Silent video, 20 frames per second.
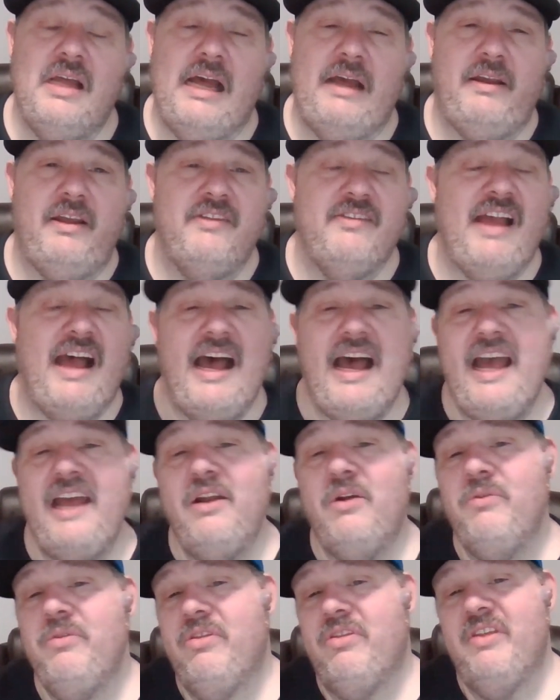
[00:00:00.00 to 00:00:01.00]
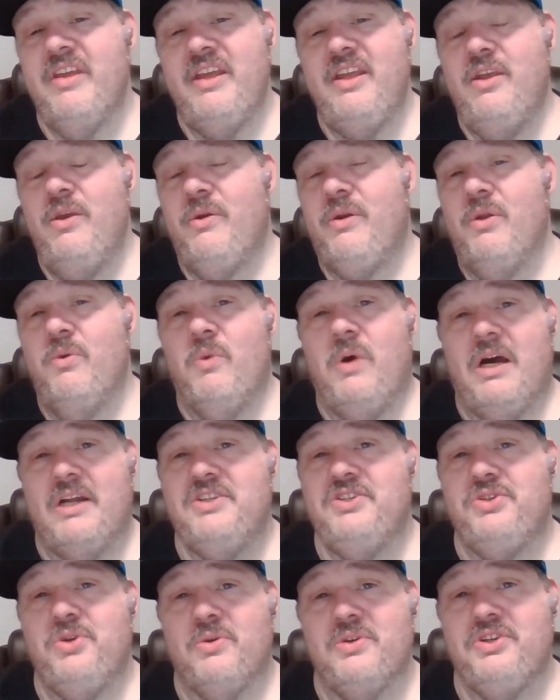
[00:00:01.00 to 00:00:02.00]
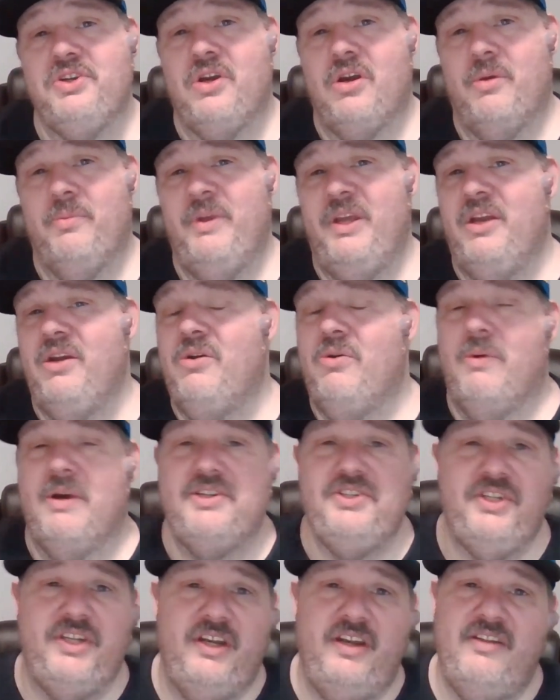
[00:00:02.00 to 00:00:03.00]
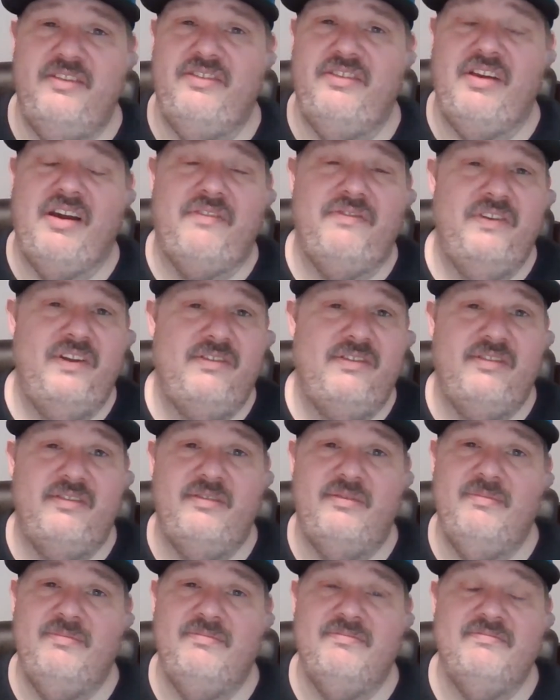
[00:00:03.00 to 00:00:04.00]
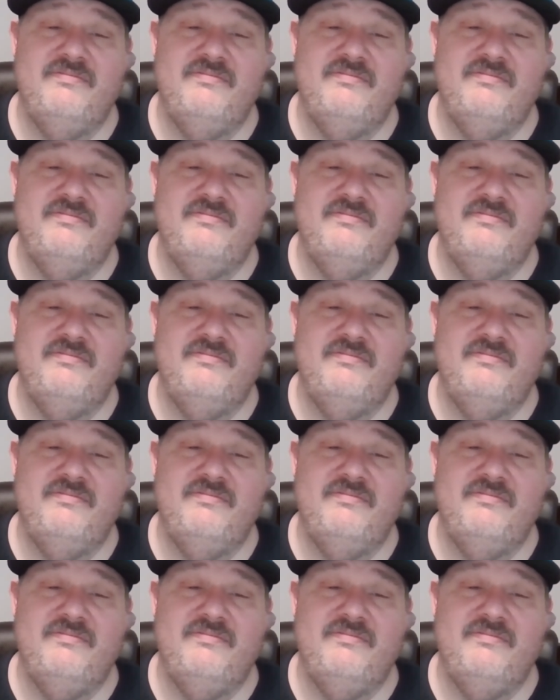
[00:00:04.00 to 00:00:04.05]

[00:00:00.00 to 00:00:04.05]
Because I don't think you can watch George Kirby and question his toughness.